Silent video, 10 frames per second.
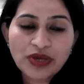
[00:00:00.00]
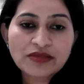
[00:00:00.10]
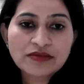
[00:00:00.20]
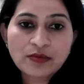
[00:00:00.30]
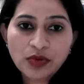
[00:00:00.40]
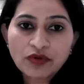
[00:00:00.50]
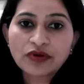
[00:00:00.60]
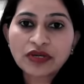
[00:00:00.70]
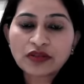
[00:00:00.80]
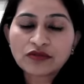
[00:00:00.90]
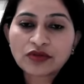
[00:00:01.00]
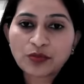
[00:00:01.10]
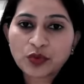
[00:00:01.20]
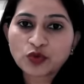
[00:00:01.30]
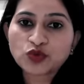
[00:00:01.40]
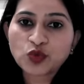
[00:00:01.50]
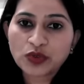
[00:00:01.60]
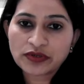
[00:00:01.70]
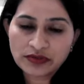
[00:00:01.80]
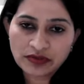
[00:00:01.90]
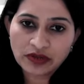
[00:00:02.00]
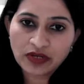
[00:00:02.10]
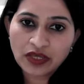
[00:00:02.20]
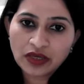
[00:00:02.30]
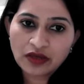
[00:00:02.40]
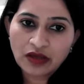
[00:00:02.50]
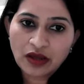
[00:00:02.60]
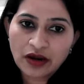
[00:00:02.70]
by simplifying this approach towards learning